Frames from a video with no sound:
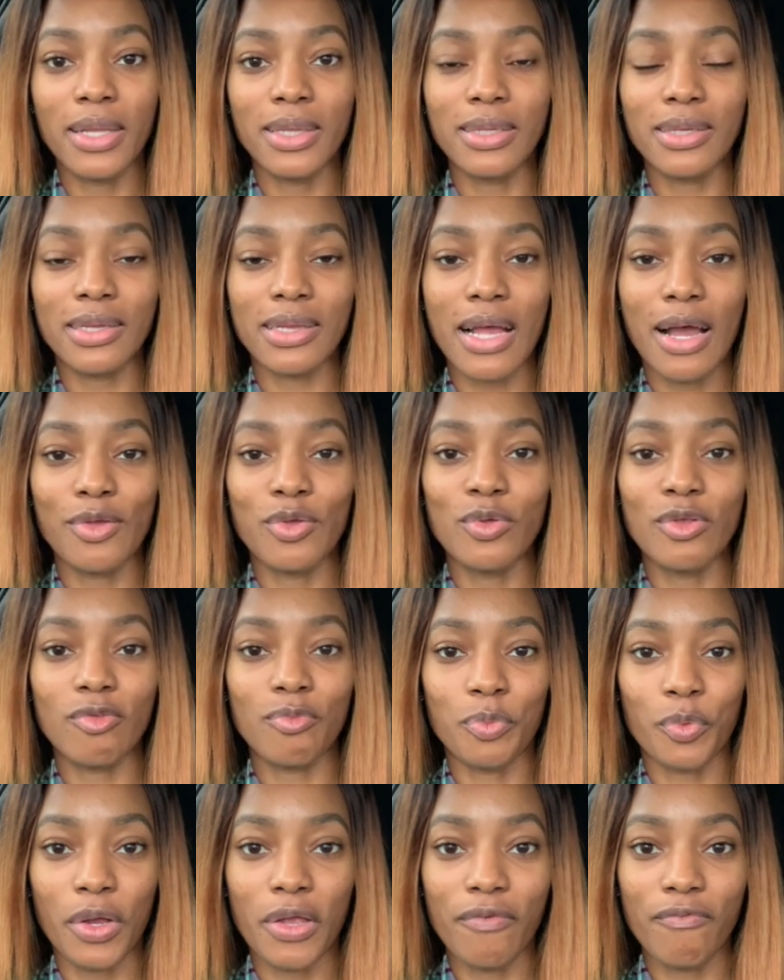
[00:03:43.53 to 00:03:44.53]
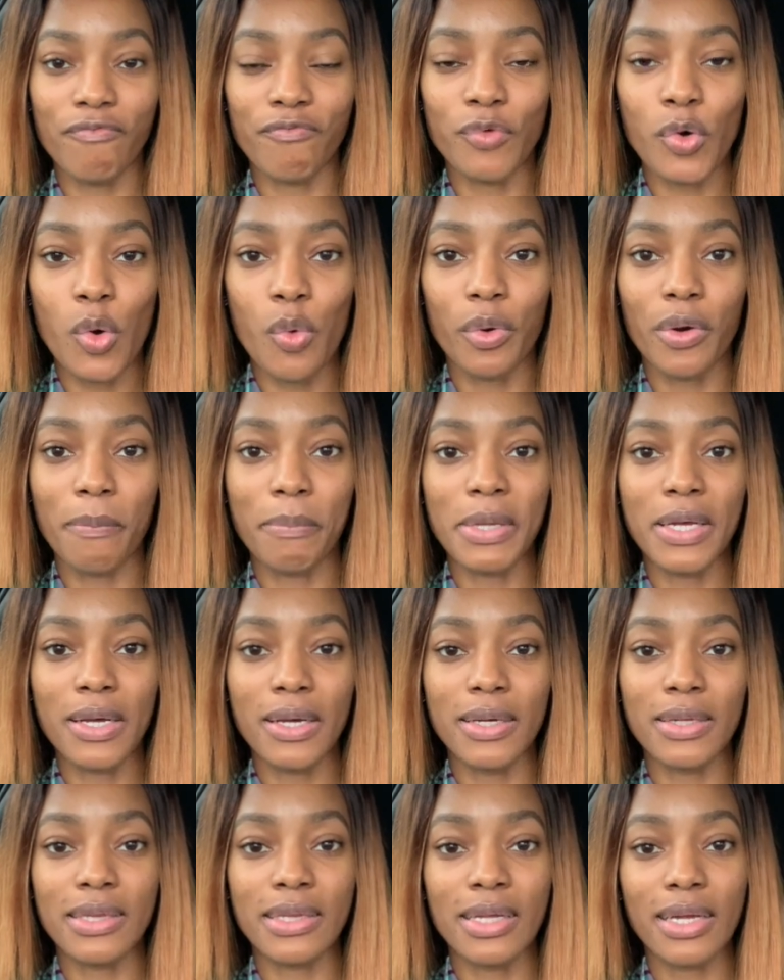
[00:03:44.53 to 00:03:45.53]
This is how you spring forward
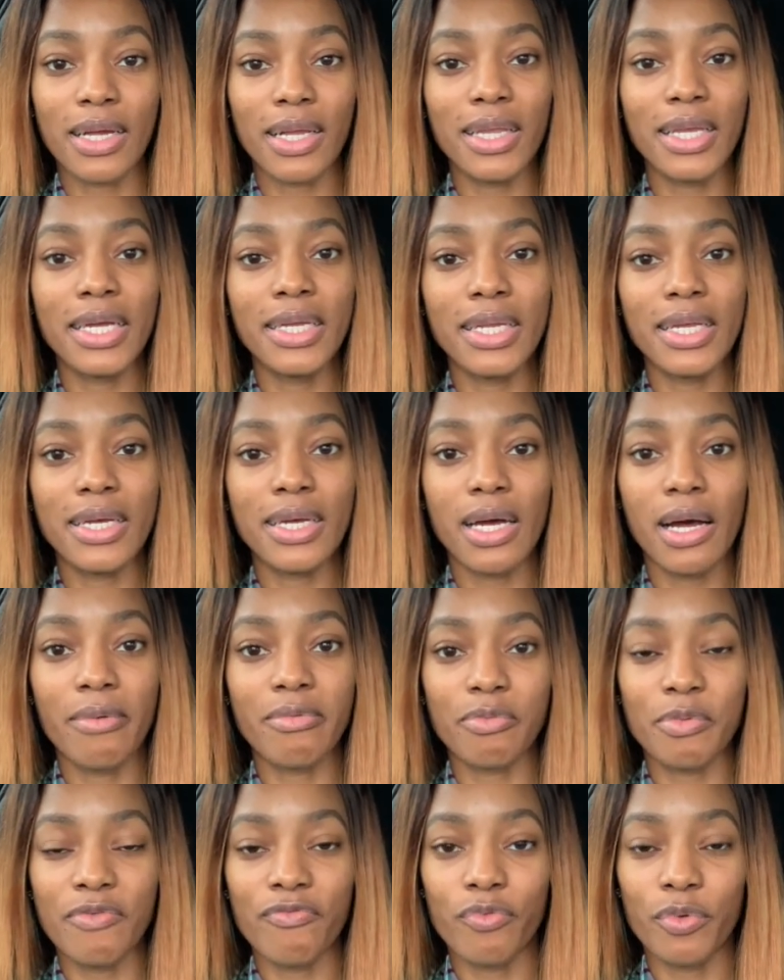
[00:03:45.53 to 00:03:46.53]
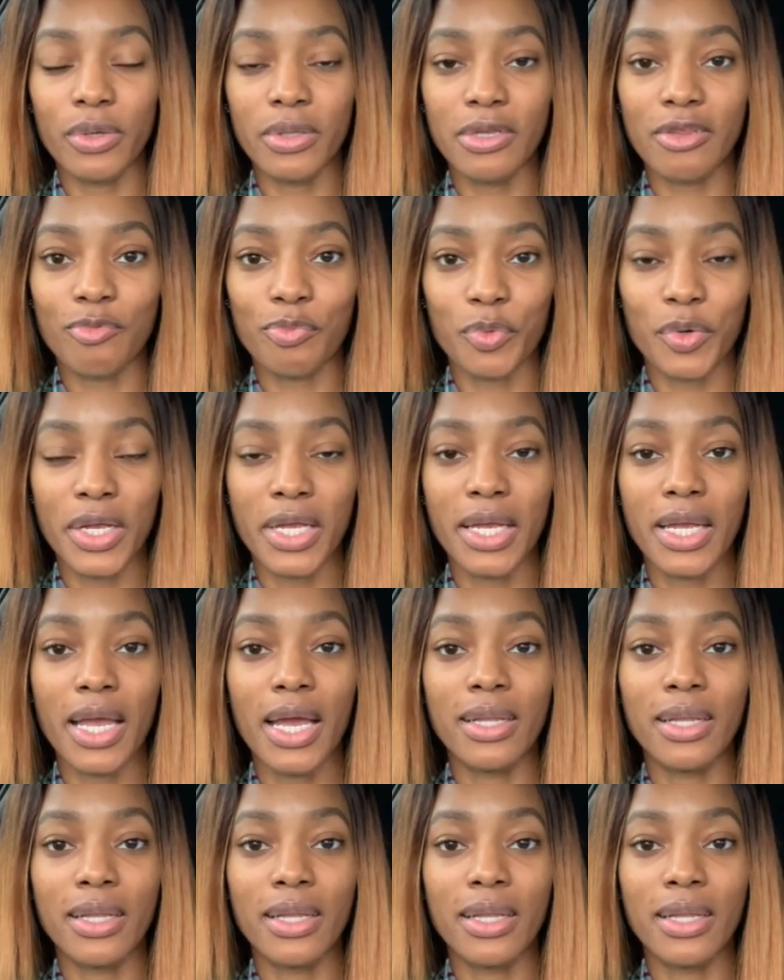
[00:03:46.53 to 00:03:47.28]
because the cleaning comes before the springing.